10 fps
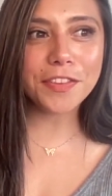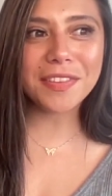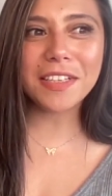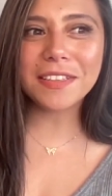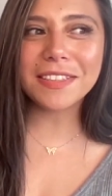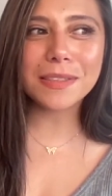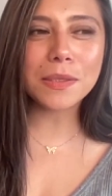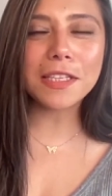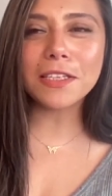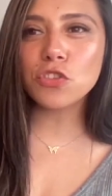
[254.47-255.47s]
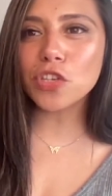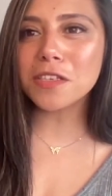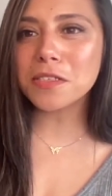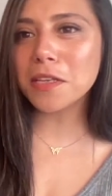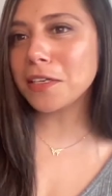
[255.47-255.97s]
they they
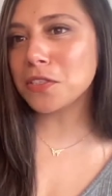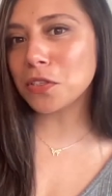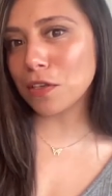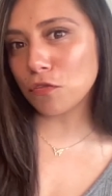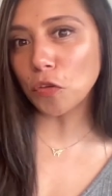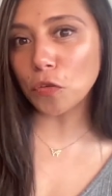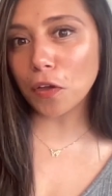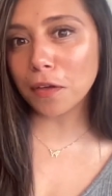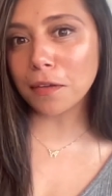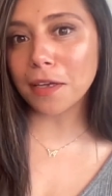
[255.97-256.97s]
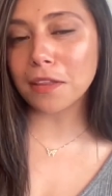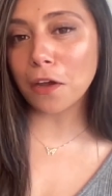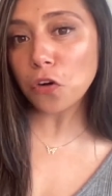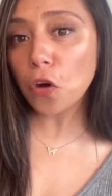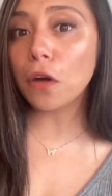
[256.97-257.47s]
just like to give the look like they
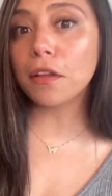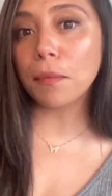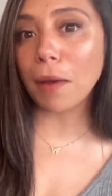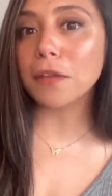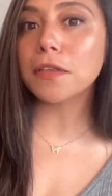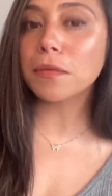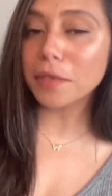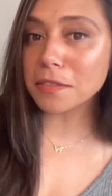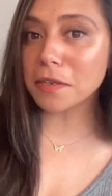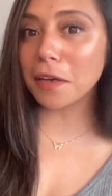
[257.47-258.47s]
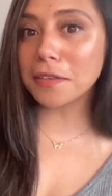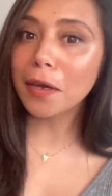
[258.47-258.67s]
are all about their business.